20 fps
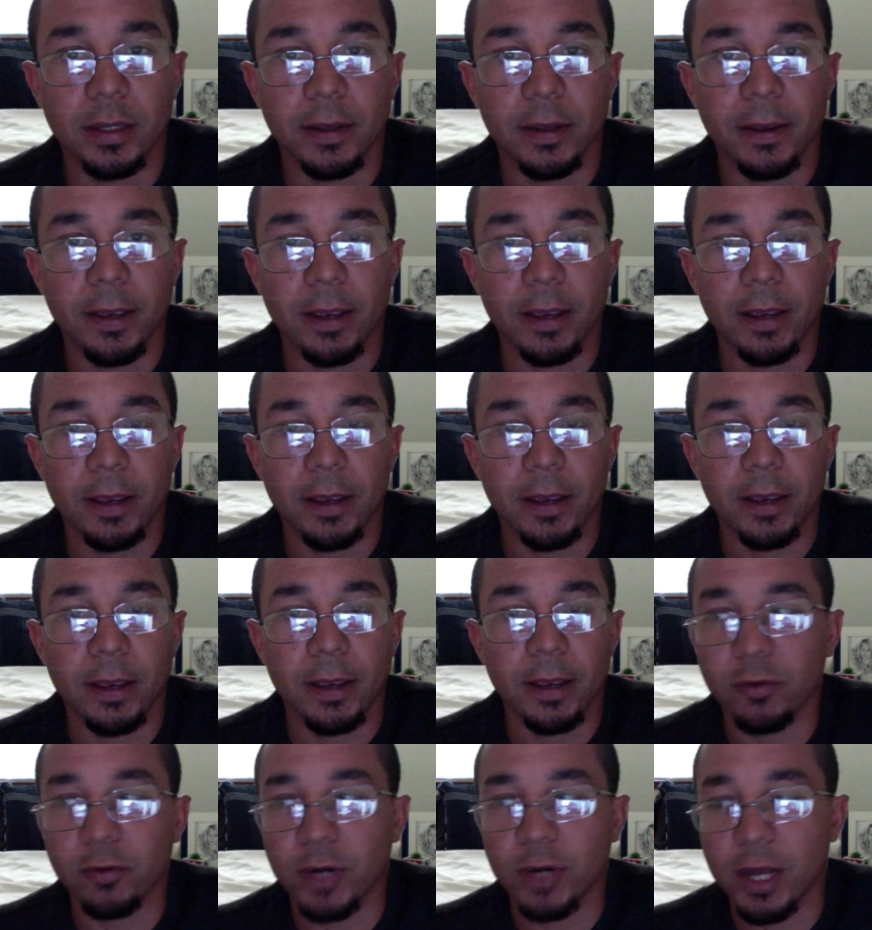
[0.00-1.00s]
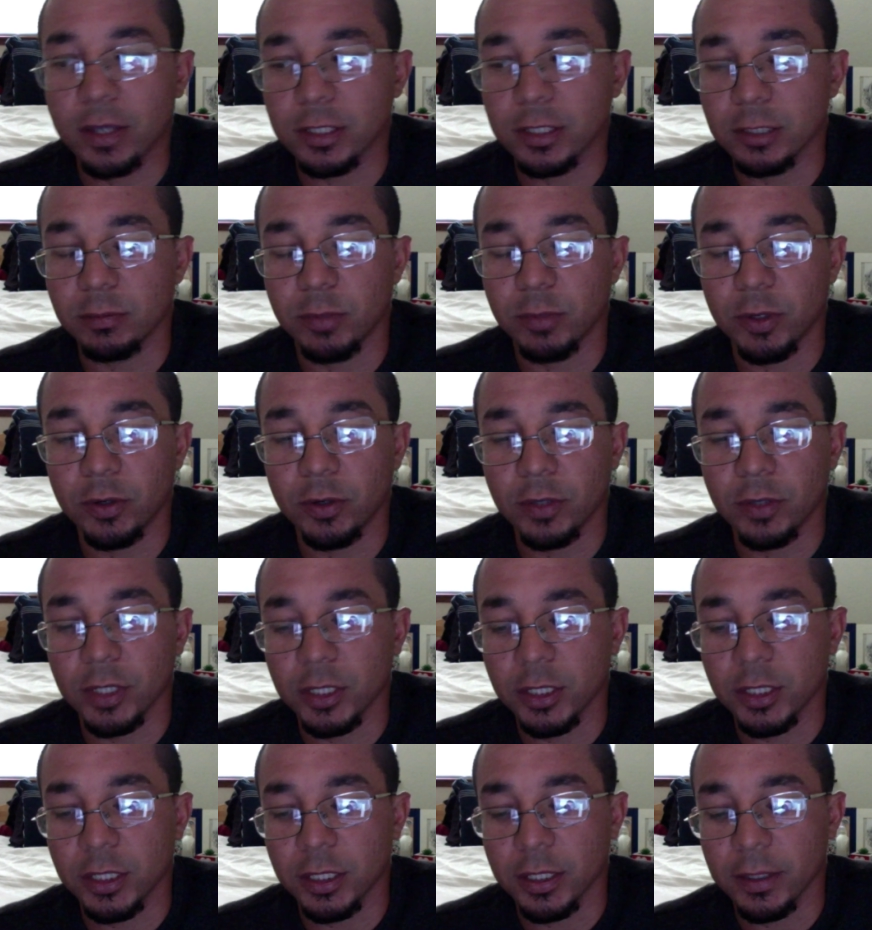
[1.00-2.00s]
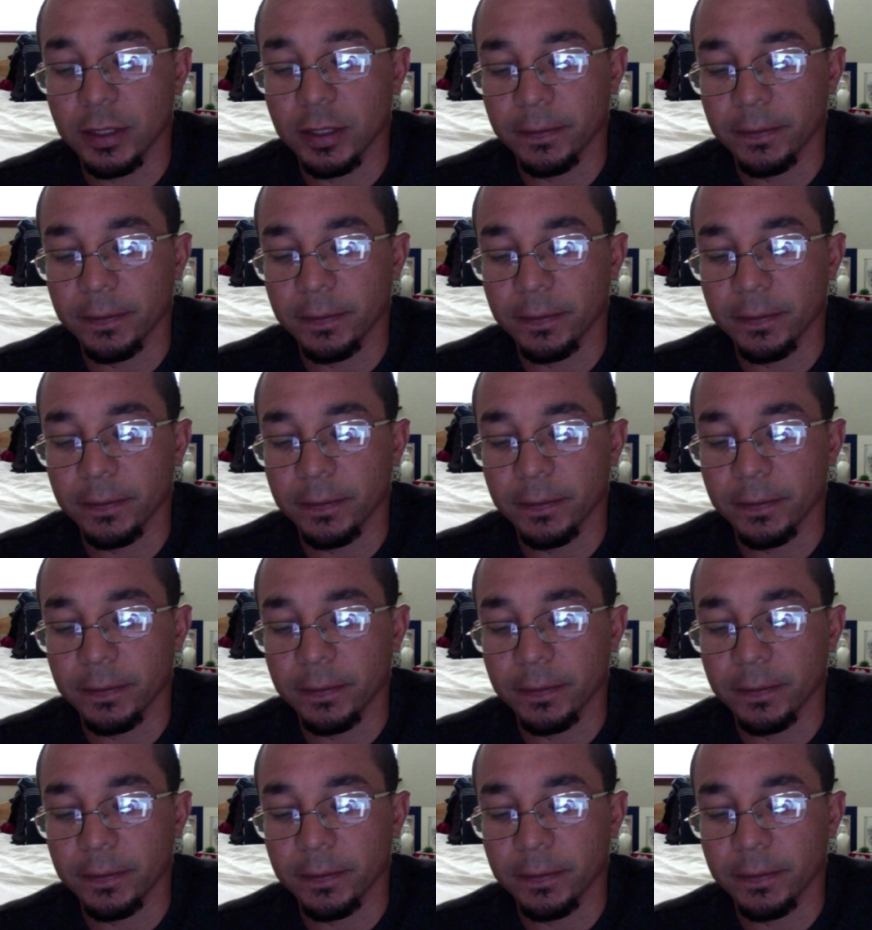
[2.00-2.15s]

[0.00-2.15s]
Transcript: and why everyone else is broke and shit.